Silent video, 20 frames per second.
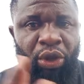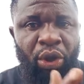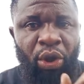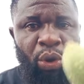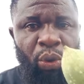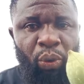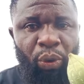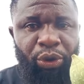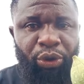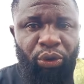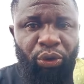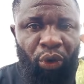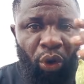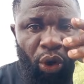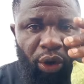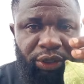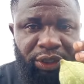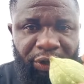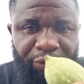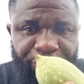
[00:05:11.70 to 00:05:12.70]
where you
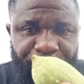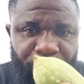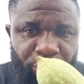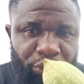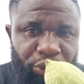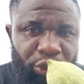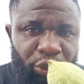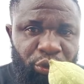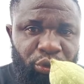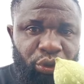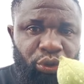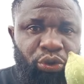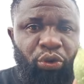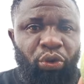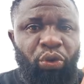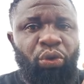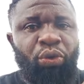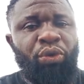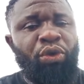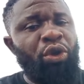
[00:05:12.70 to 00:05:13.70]
cut the fruit into
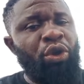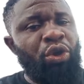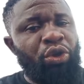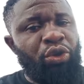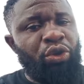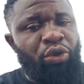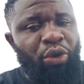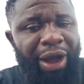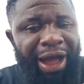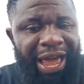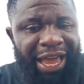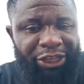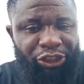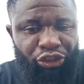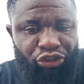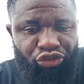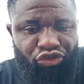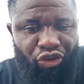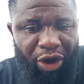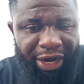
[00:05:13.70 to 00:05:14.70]
two, you
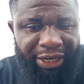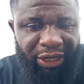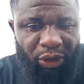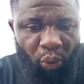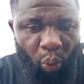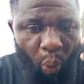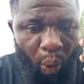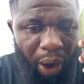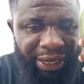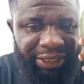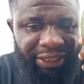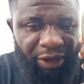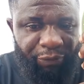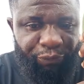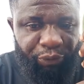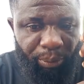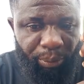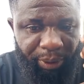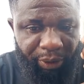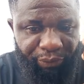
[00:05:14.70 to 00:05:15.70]
extract the water
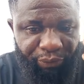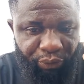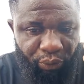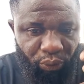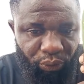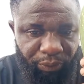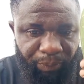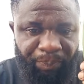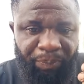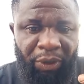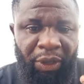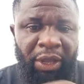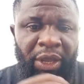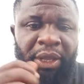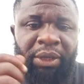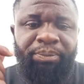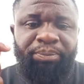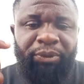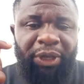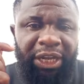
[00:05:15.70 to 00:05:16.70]
from the fruit.
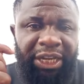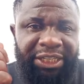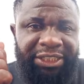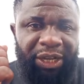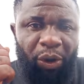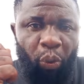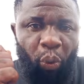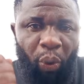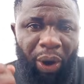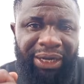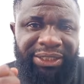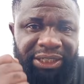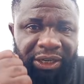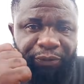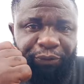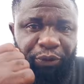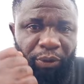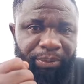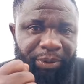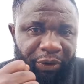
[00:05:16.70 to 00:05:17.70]
It's the water
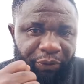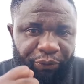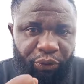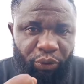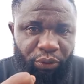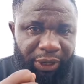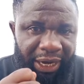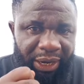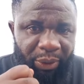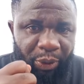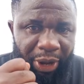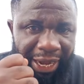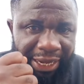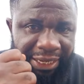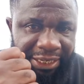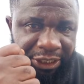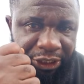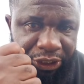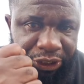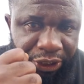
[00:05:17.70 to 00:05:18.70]
from the fruit that we are
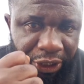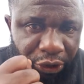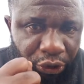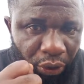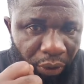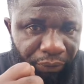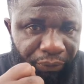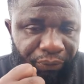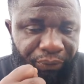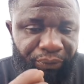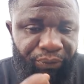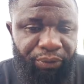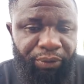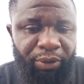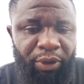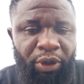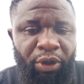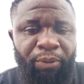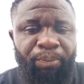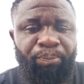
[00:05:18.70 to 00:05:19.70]
in search of
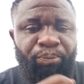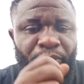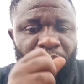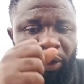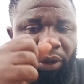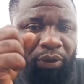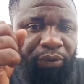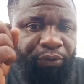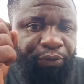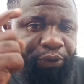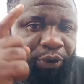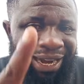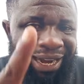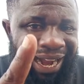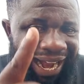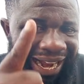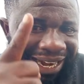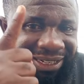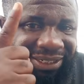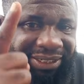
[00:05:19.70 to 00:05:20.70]
for
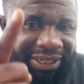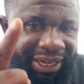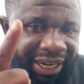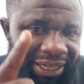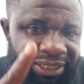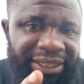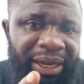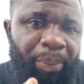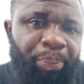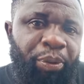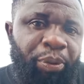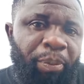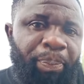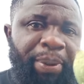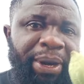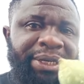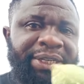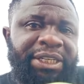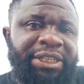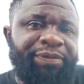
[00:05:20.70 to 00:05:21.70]
anti-cancer
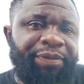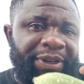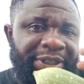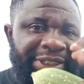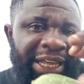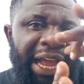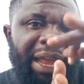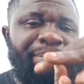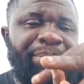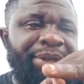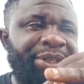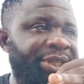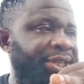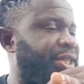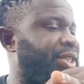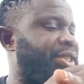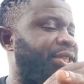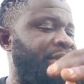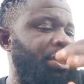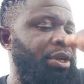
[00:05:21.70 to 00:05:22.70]
properties, for
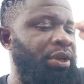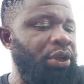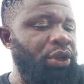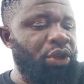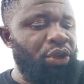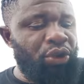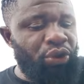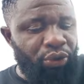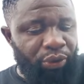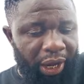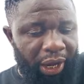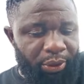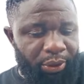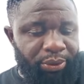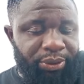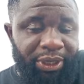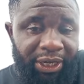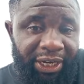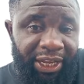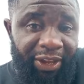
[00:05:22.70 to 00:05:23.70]
diabetes. You can use
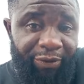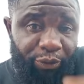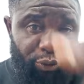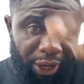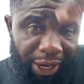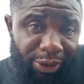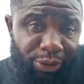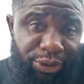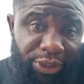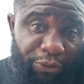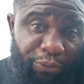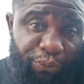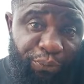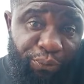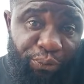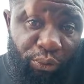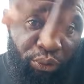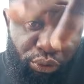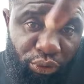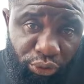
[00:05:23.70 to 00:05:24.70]
a leaf, you can use a
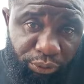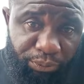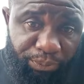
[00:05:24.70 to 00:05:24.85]
fruit.